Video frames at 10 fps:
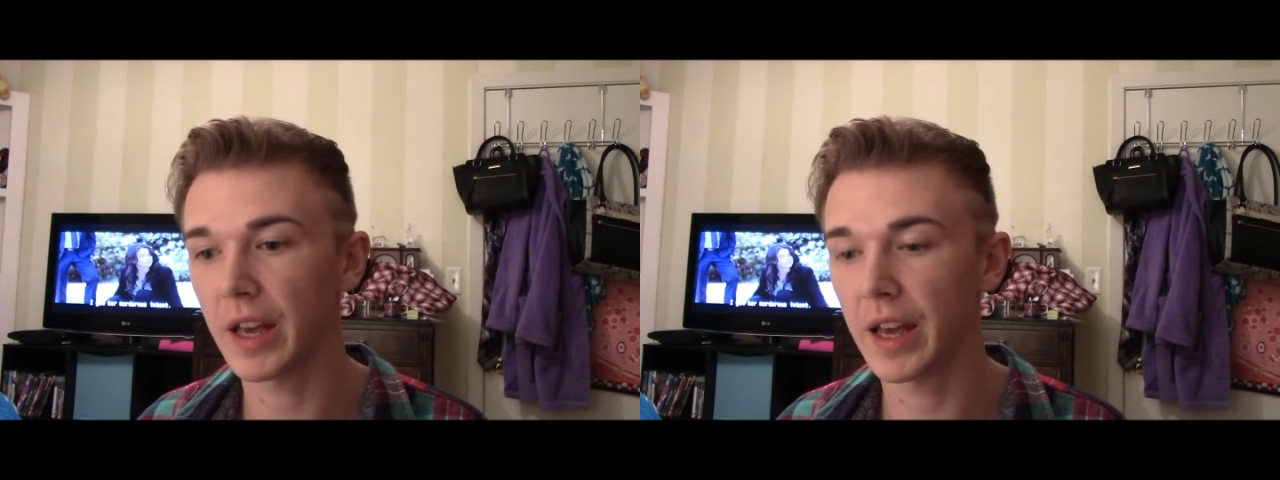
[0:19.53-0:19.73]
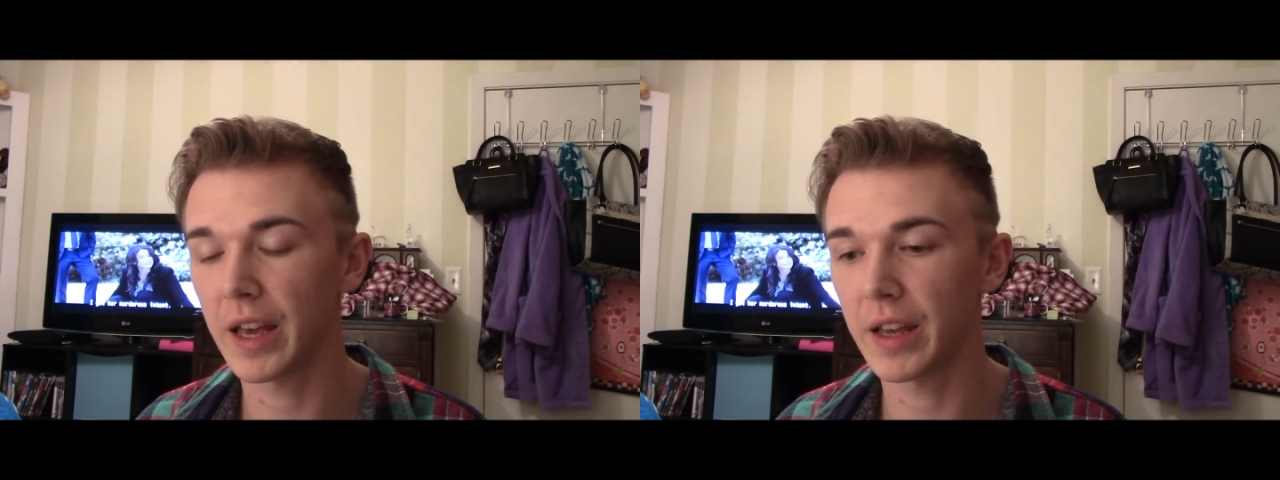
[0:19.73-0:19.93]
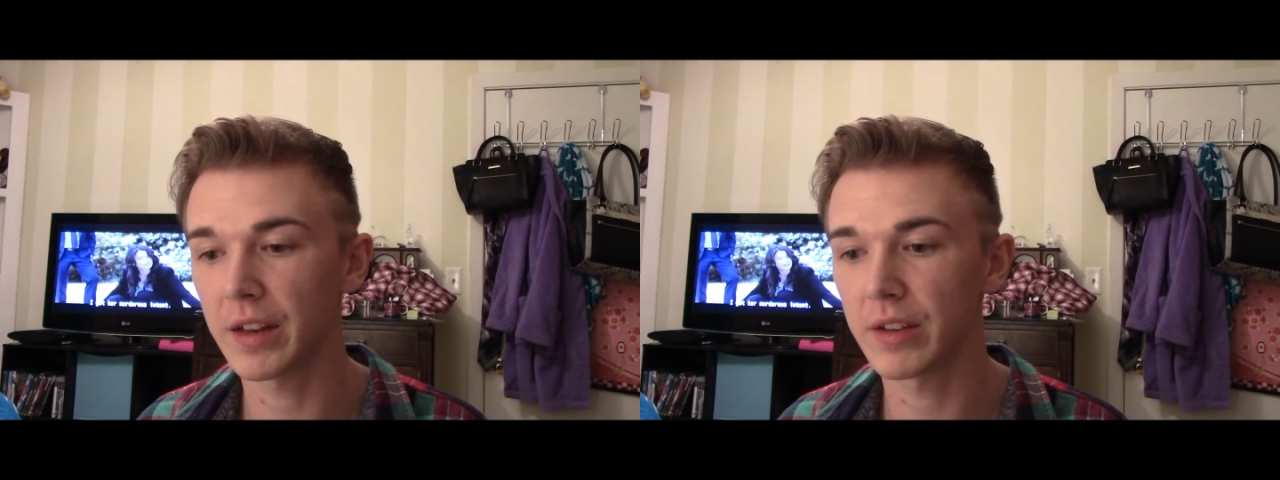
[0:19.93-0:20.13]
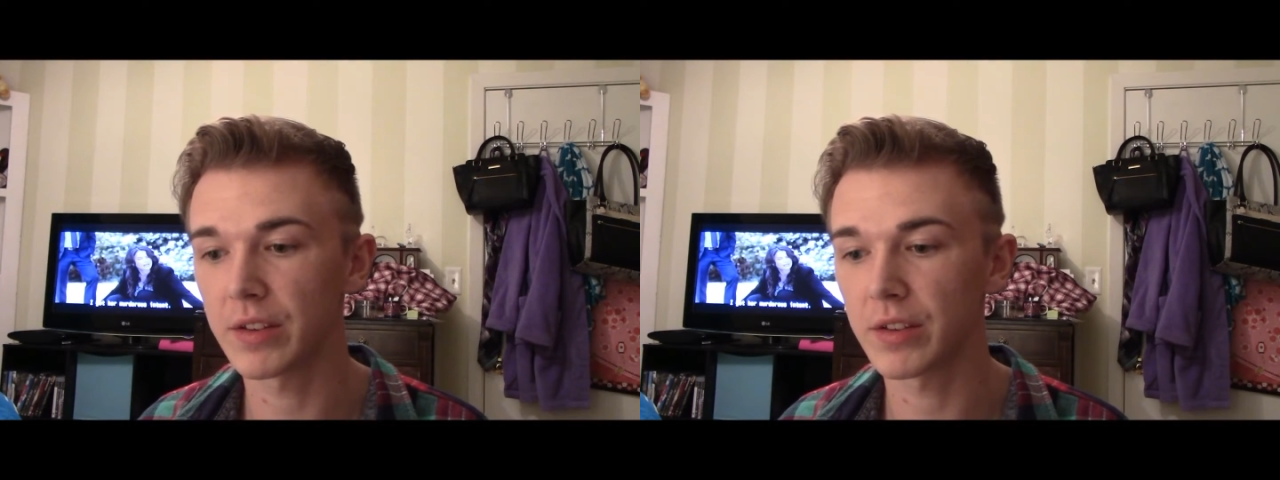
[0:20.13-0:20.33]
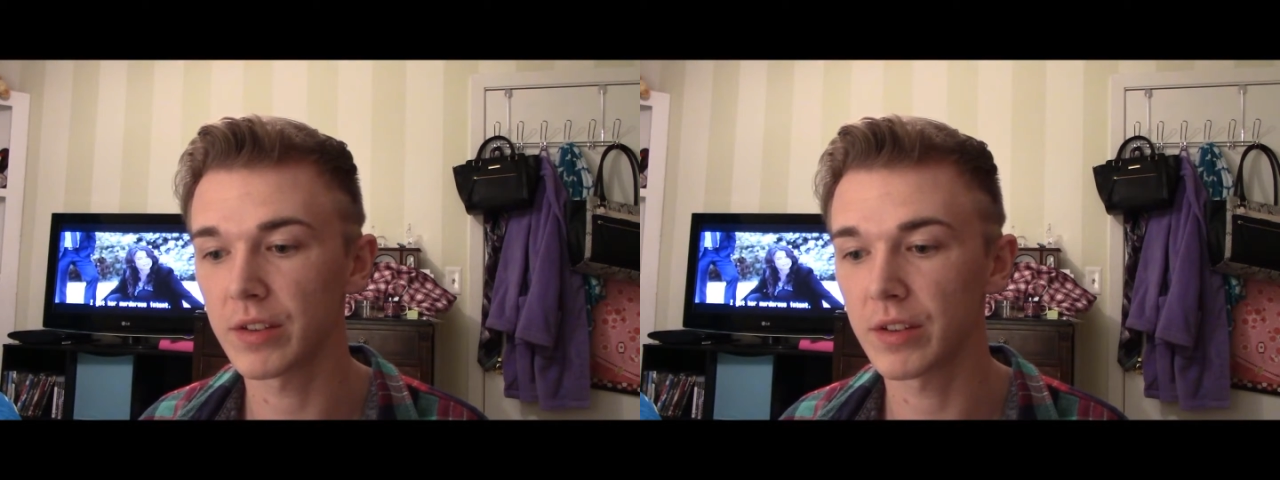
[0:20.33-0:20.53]
and
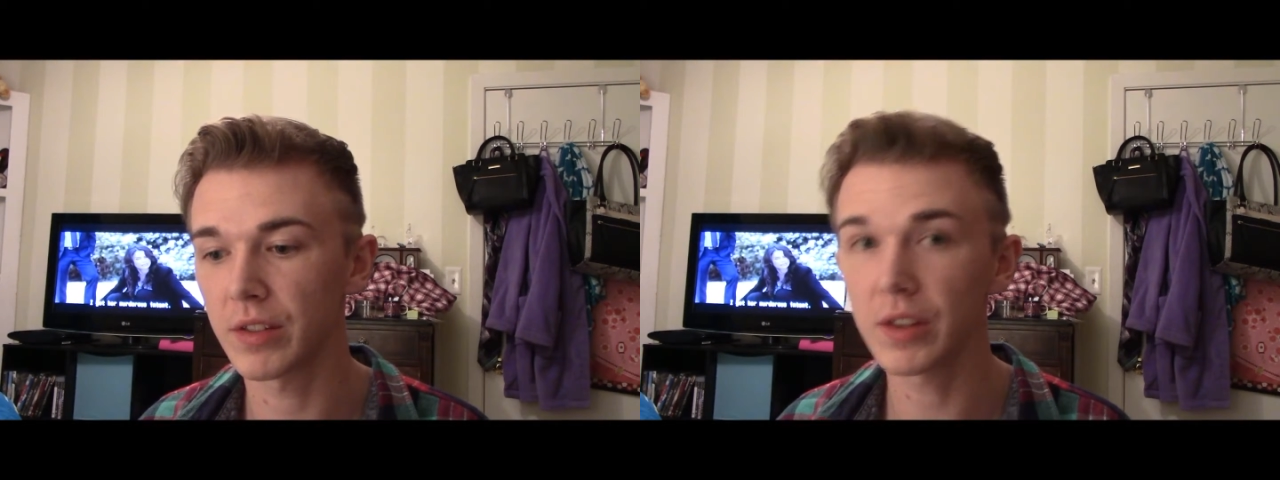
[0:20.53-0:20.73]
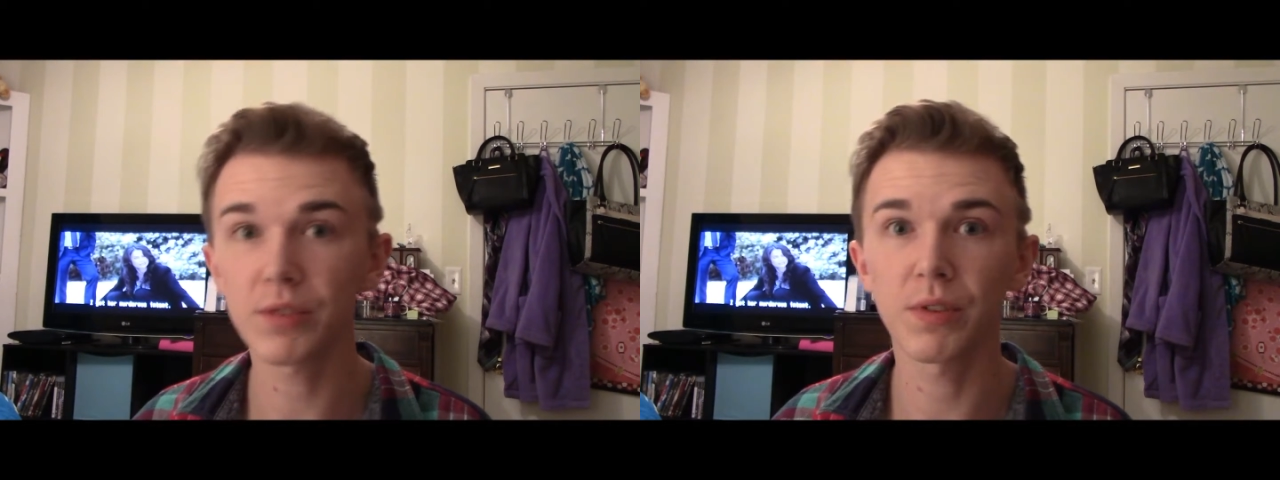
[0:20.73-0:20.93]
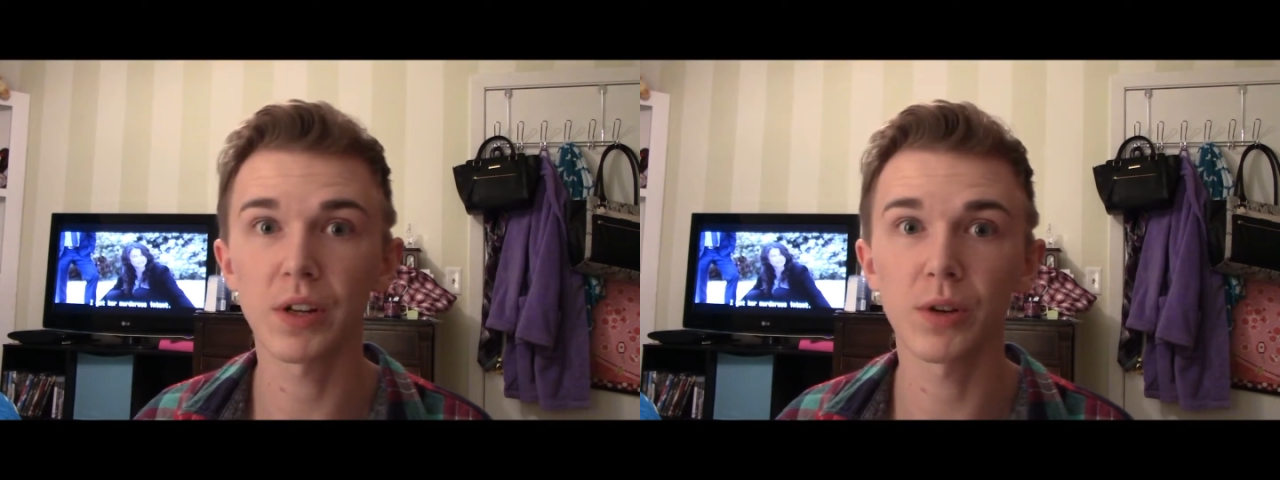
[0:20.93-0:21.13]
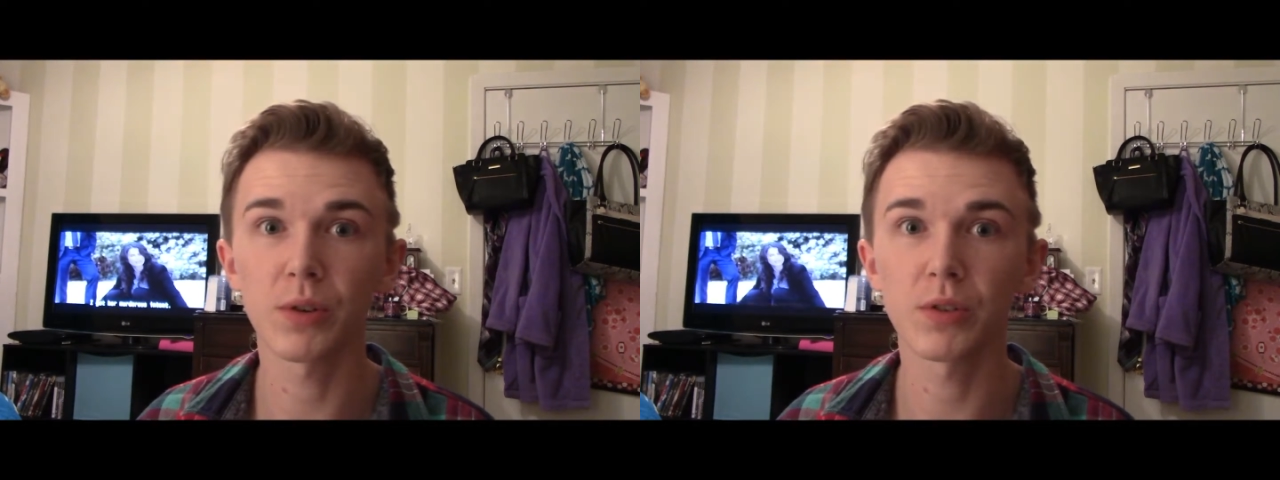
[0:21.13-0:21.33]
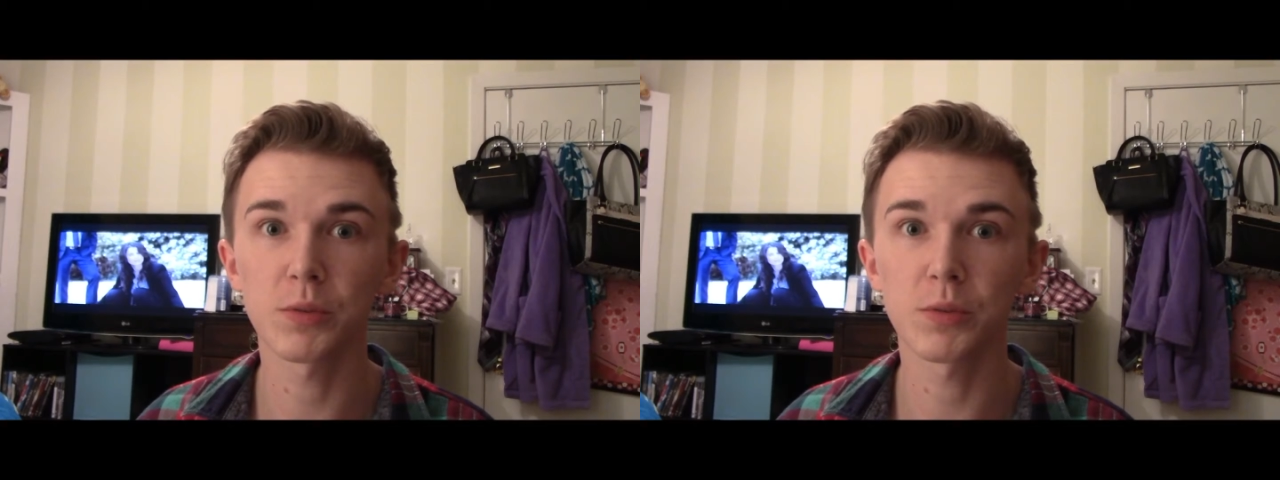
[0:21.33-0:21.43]
this video